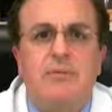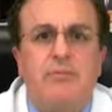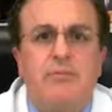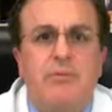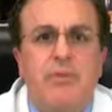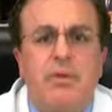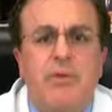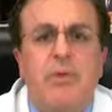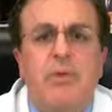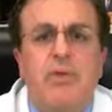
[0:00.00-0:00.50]

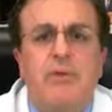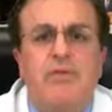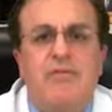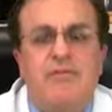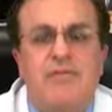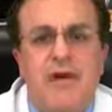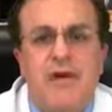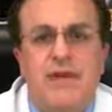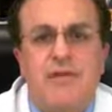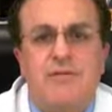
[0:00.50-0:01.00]
we call it a
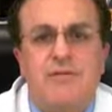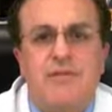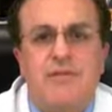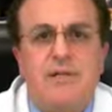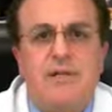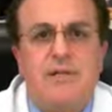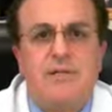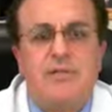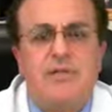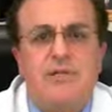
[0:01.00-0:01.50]
fan and
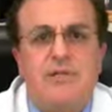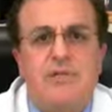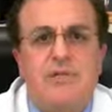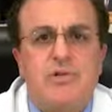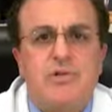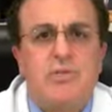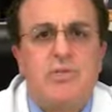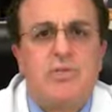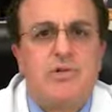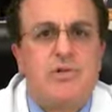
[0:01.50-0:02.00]
steel
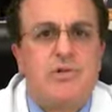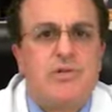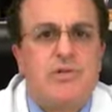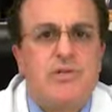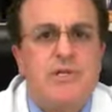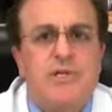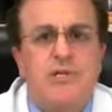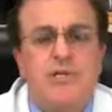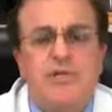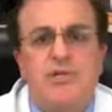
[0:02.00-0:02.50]
incision, which is
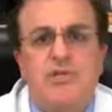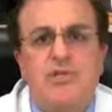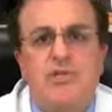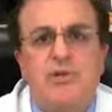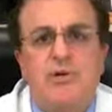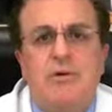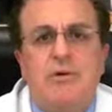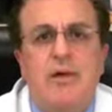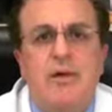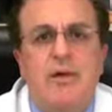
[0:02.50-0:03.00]
an
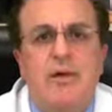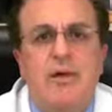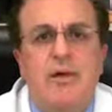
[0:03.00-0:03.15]
incision